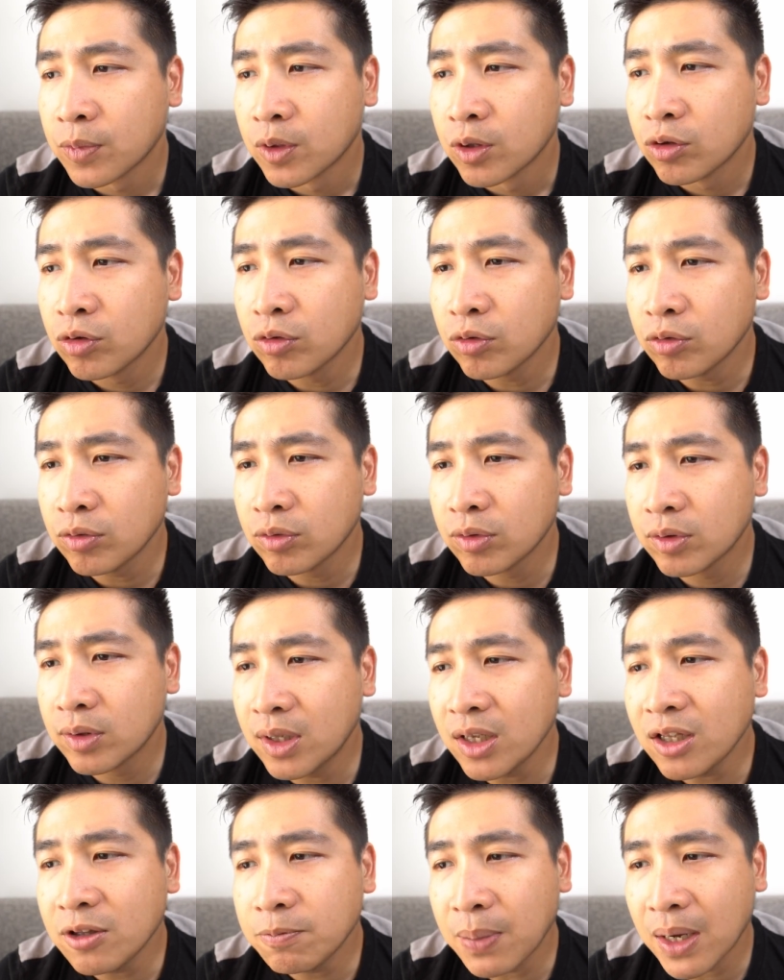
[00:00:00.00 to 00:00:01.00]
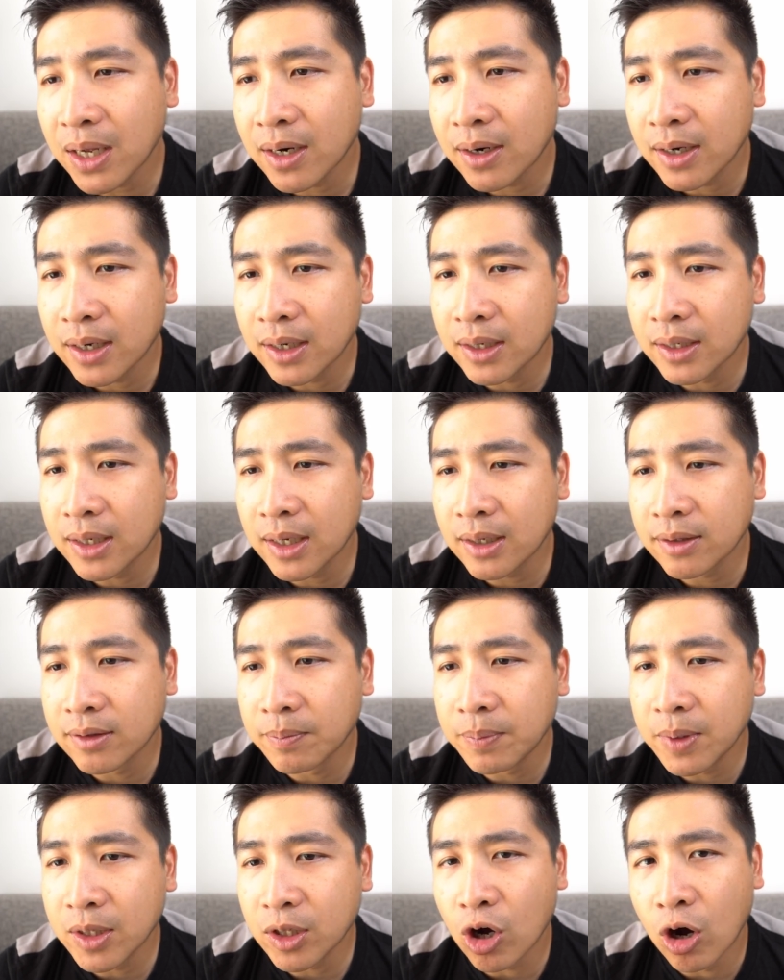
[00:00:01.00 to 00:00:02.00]
So this part gets a
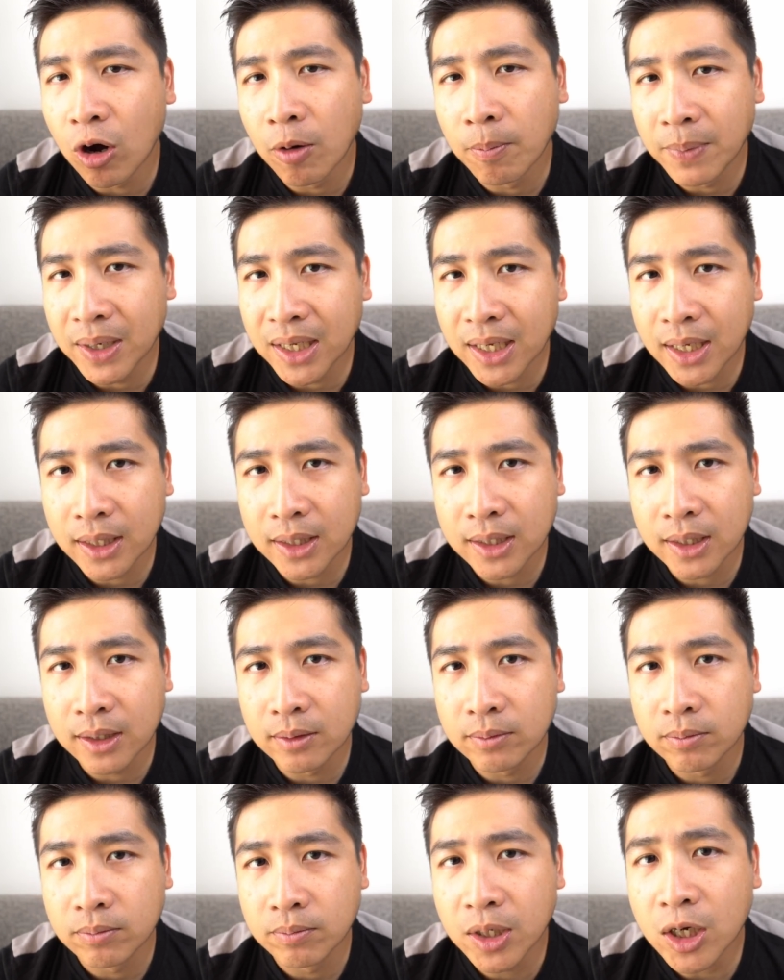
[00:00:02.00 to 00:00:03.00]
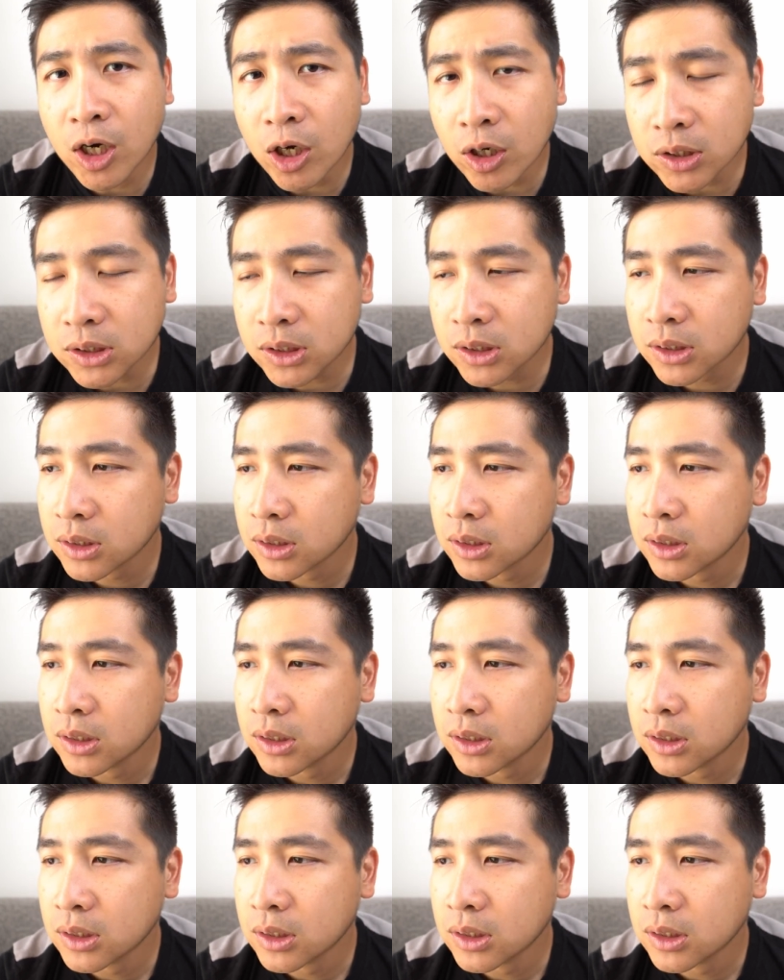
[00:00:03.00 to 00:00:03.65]
bit complicated because